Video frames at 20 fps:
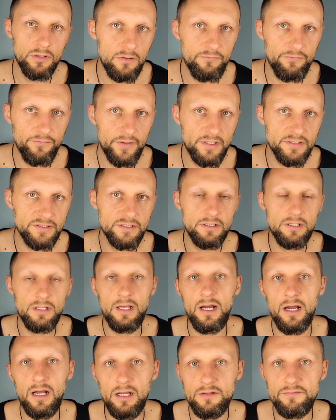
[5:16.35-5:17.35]
things in
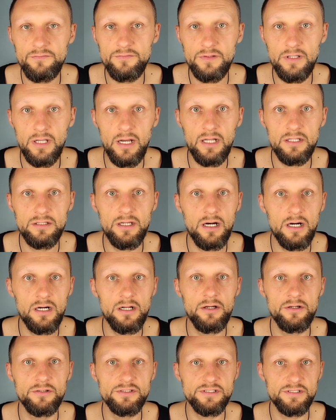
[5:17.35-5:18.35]
life that are
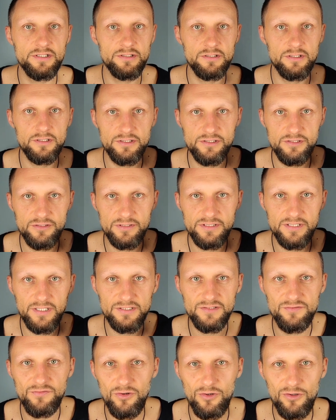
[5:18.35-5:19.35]
considered
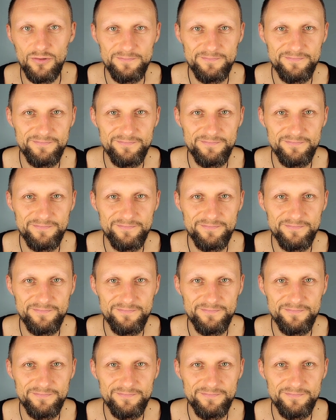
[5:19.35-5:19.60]
successful.